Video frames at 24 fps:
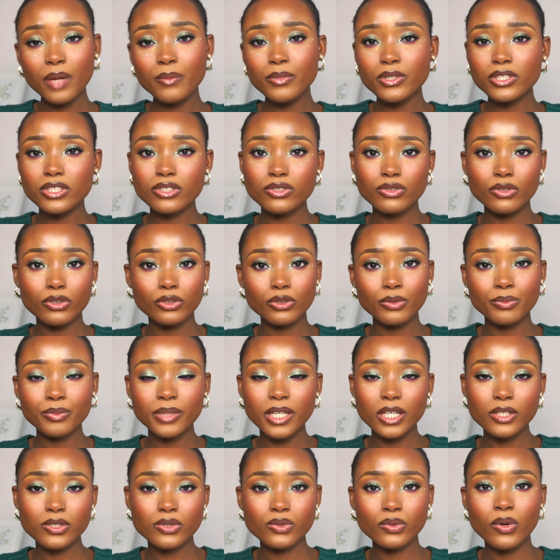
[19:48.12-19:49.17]
British
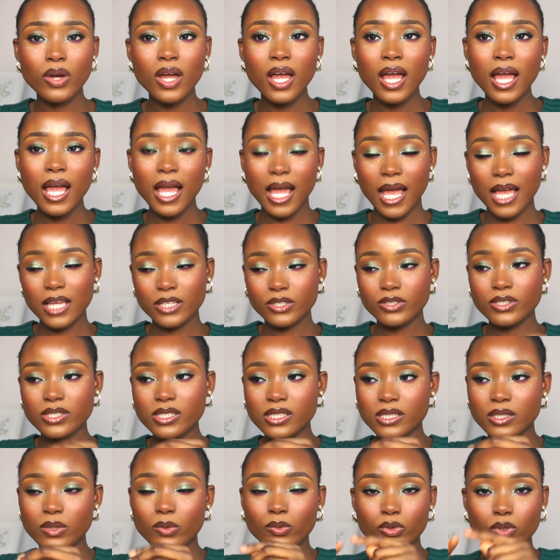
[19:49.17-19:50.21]
Columbia. So I
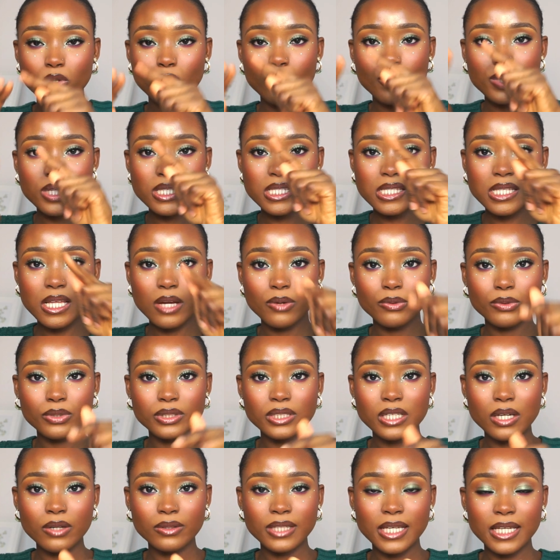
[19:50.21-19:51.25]
just would always narrow
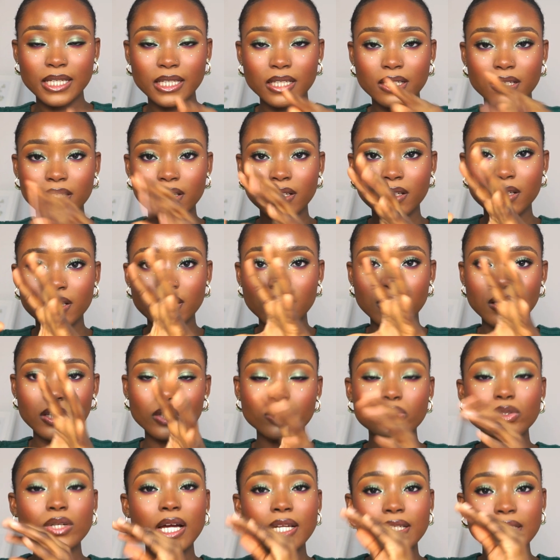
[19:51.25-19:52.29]
down like
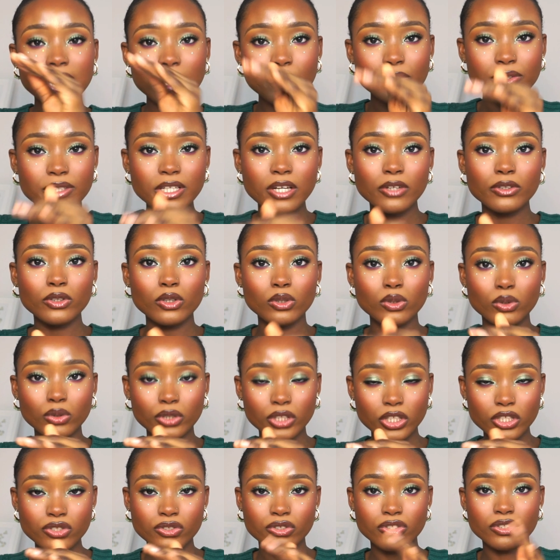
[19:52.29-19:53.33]
you can narrow down your
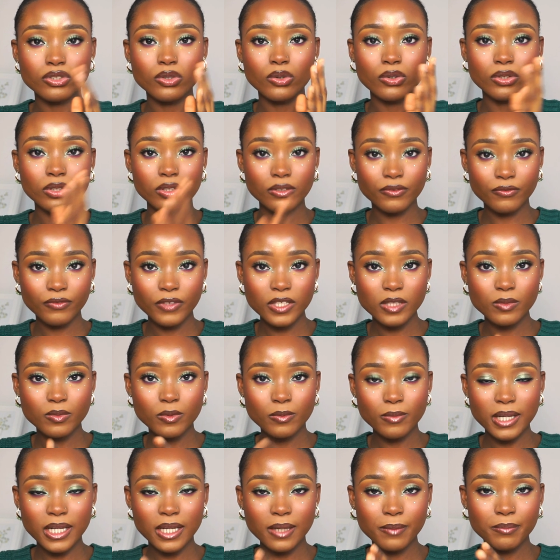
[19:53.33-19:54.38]
location on the Facebook
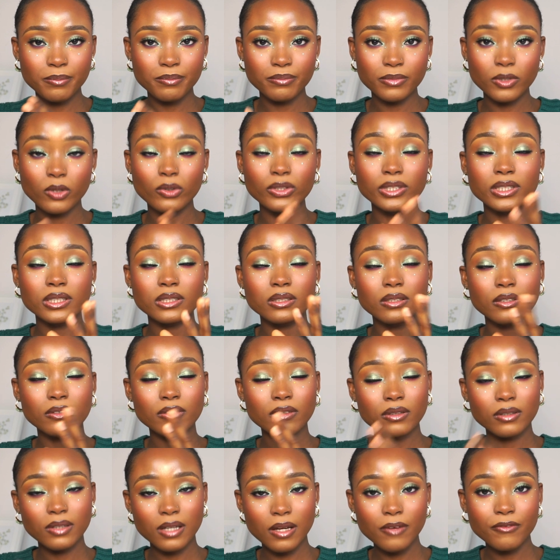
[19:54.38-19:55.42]
market, on the
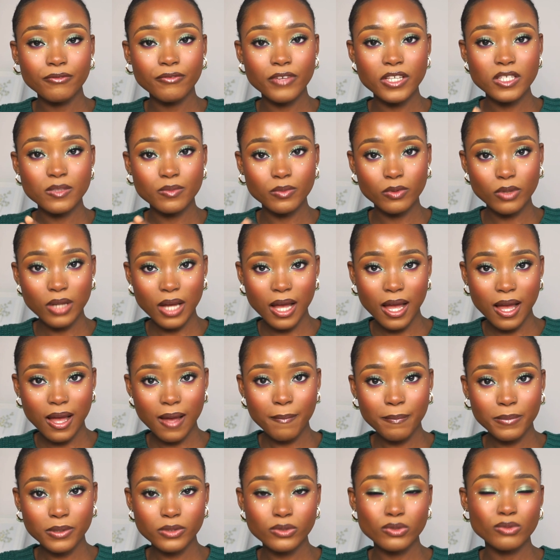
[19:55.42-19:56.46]
Facebook
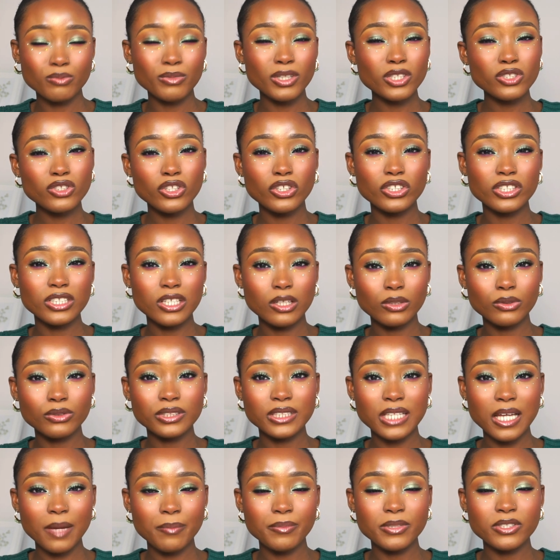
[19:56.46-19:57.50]
app. So make sure you download
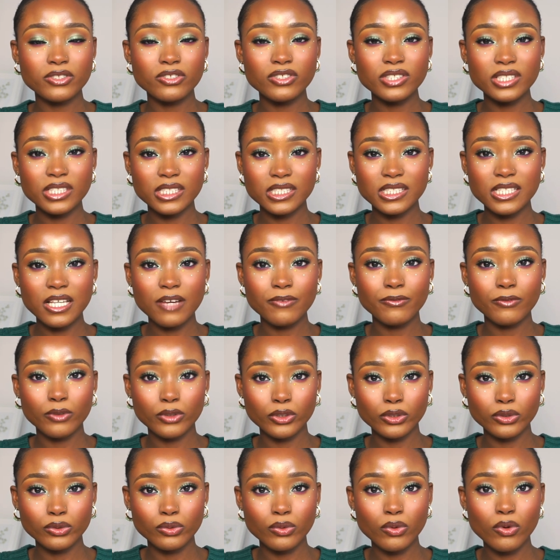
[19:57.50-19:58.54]
the app, it's just easier for
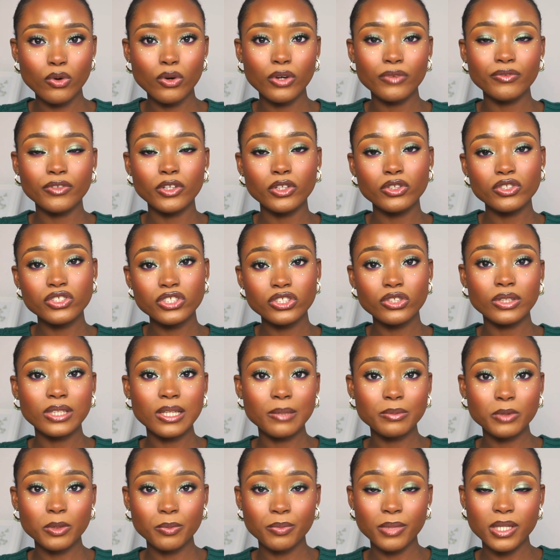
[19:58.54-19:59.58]
you. Or if you're using your
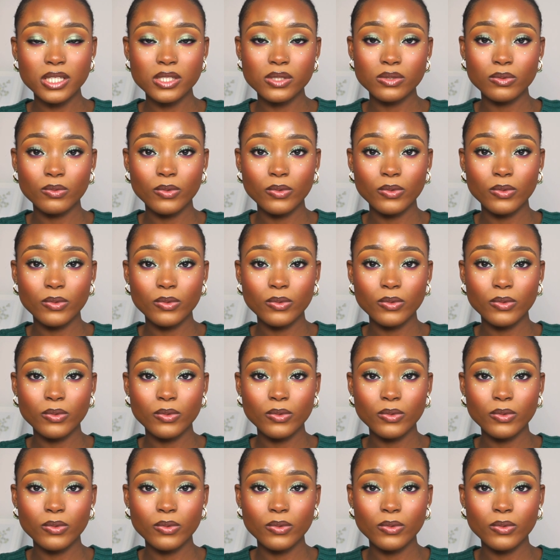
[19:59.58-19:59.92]
laptop as